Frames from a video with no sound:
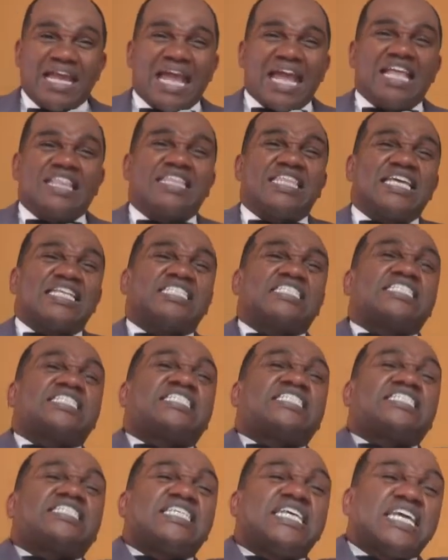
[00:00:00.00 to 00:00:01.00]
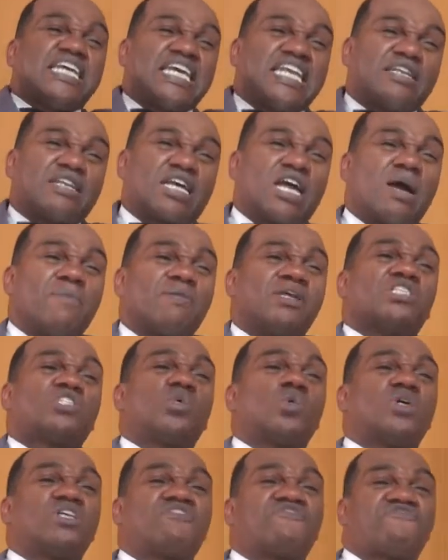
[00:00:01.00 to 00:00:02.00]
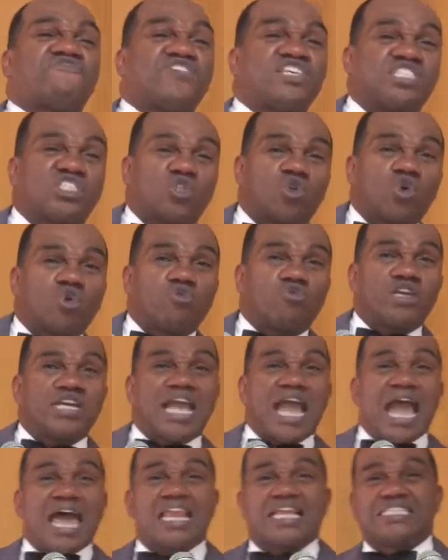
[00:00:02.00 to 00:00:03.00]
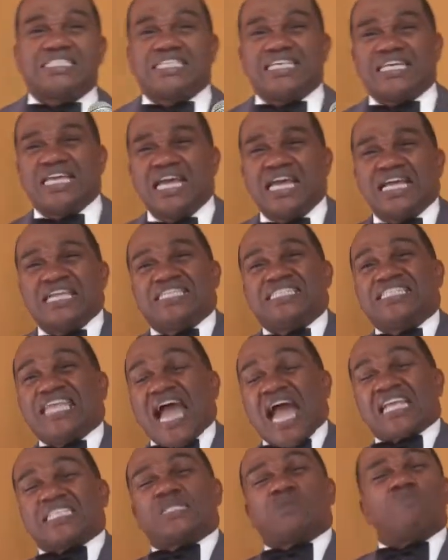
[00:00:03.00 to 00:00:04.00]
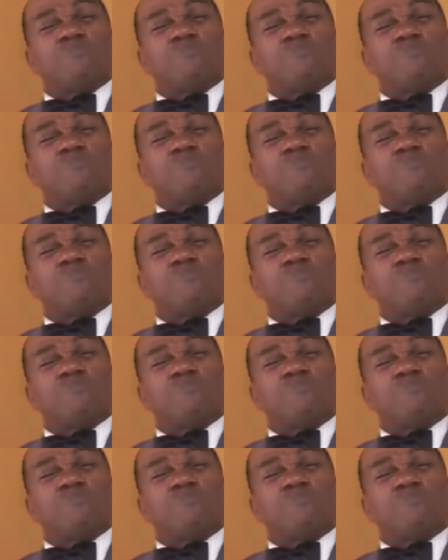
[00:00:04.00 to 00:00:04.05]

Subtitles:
and then see it come into its physical reality. That's